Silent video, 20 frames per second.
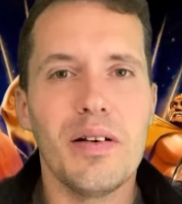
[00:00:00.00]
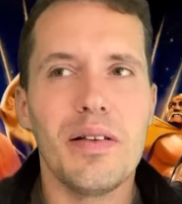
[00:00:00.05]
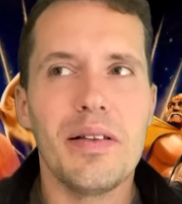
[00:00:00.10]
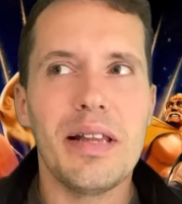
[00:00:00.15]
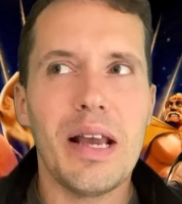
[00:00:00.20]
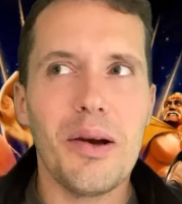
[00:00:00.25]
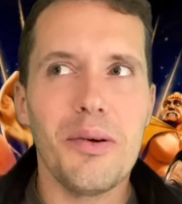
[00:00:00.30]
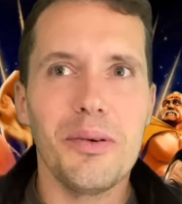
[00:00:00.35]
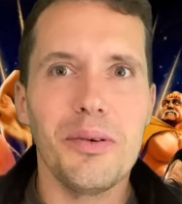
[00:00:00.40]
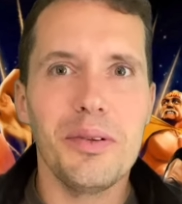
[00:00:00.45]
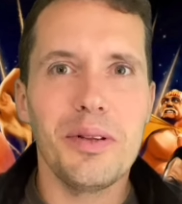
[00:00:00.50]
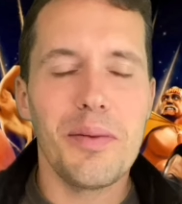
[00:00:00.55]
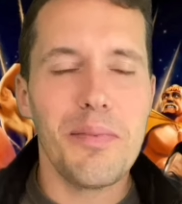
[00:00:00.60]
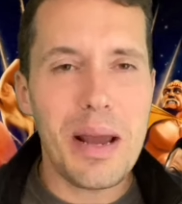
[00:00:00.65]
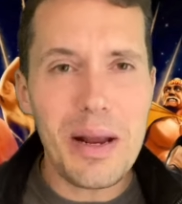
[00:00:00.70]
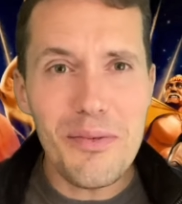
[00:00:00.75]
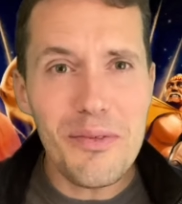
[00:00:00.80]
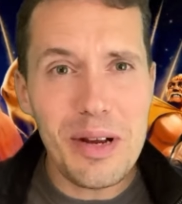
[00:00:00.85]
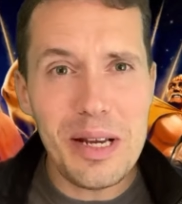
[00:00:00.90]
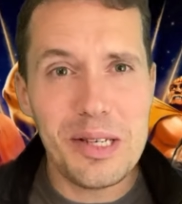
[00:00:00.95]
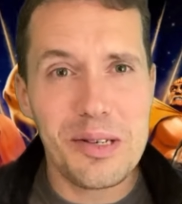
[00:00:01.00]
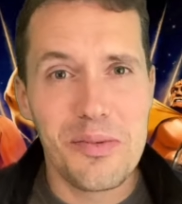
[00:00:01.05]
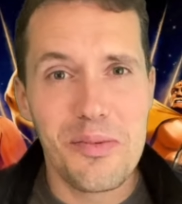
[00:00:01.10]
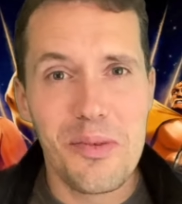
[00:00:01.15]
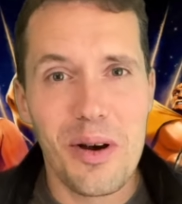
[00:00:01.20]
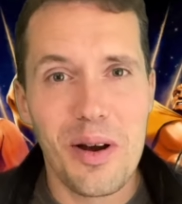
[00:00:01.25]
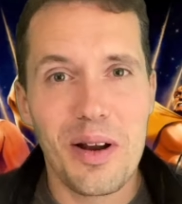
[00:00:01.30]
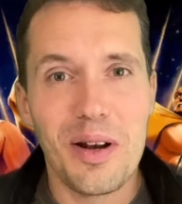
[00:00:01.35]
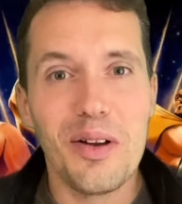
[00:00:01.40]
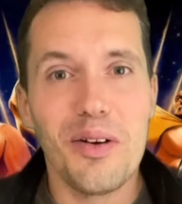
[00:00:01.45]
Now, the main reason
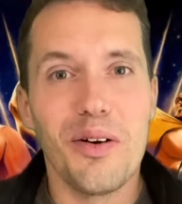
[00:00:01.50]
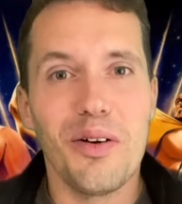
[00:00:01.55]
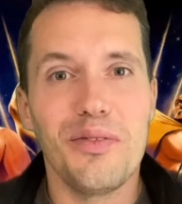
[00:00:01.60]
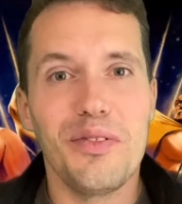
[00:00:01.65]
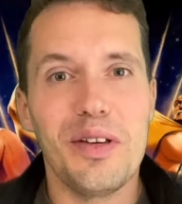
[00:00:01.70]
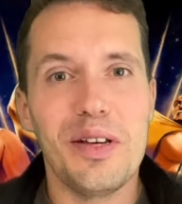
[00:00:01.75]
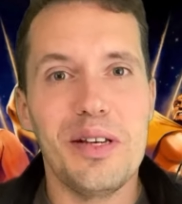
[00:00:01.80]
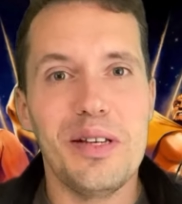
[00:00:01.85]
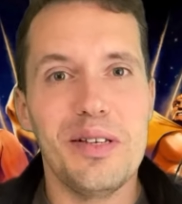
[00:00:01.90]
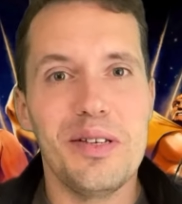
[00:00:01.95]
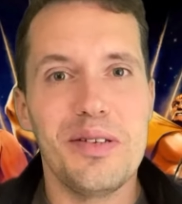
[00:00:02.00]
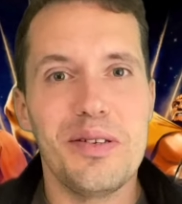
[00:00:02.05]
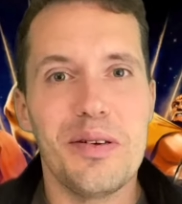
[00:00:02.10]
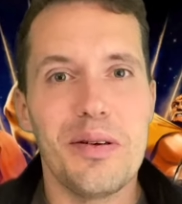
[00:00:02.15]
why a lot of these